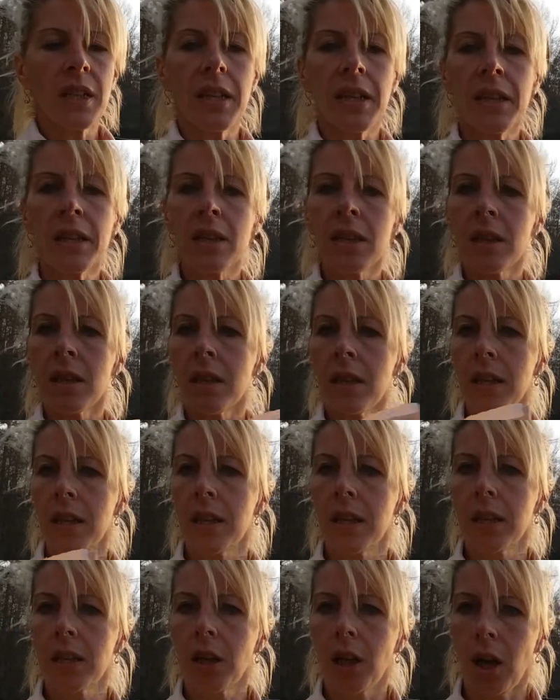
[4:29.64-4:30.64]
in
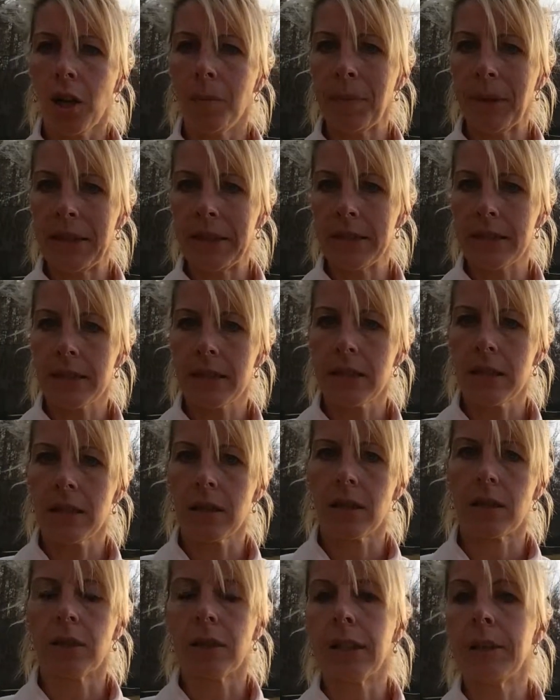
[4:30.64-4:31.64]
the comments
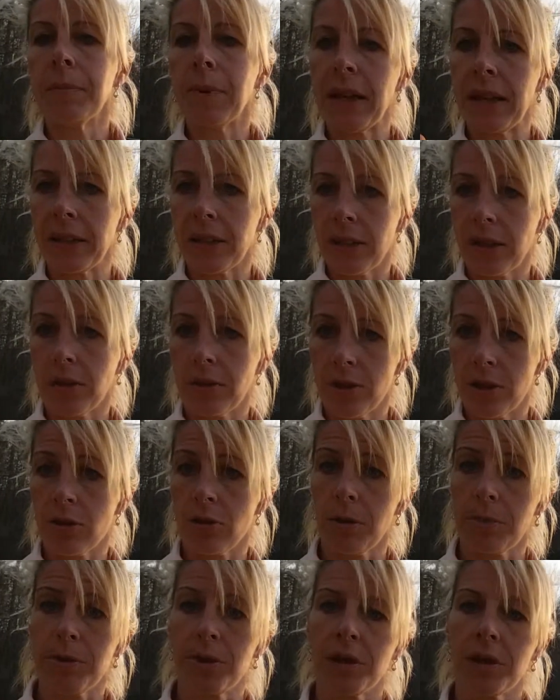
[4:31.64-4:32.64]
or in my little
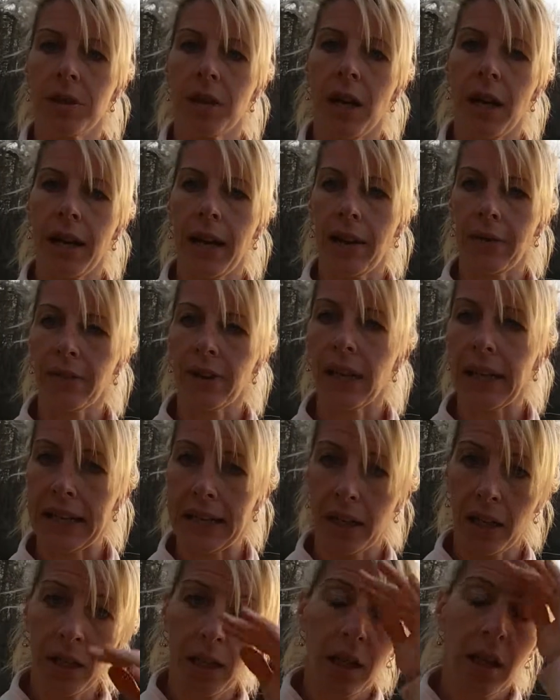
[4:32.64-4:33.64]
description, I have a
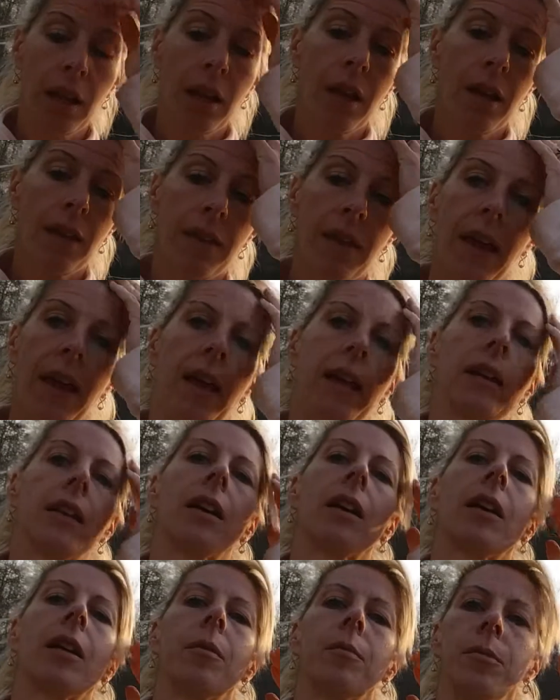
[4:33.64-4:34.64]
link that
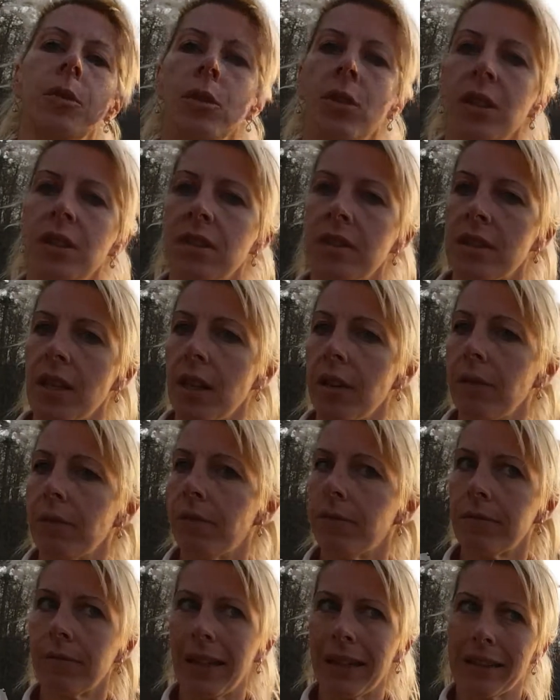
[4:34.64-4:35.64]
you can save
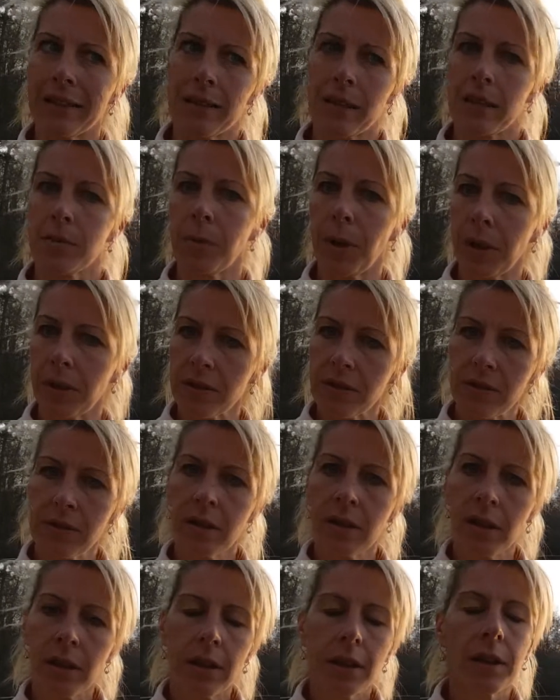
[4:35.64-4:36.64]
like $6
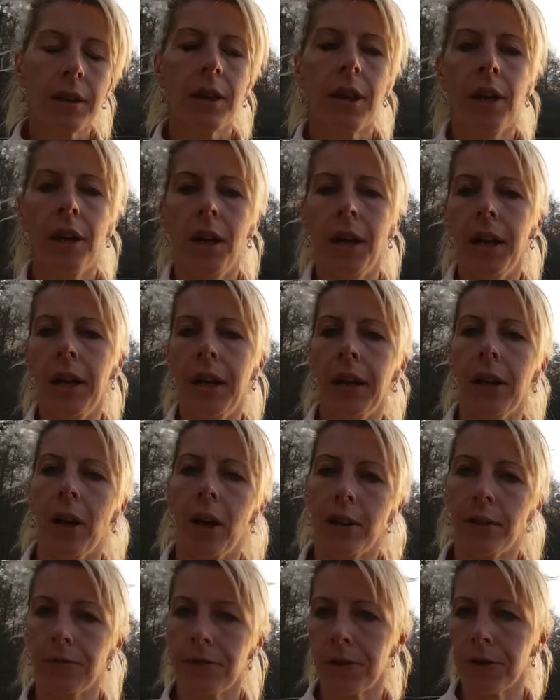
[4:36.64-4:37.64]
on
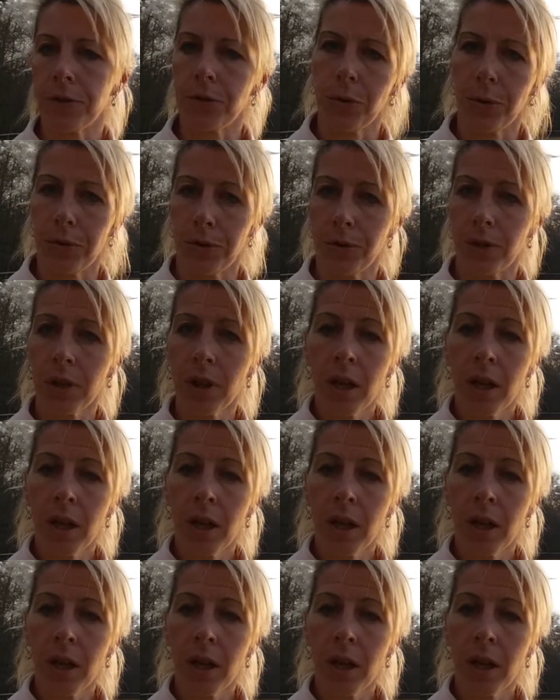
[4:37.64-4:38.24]
your first order.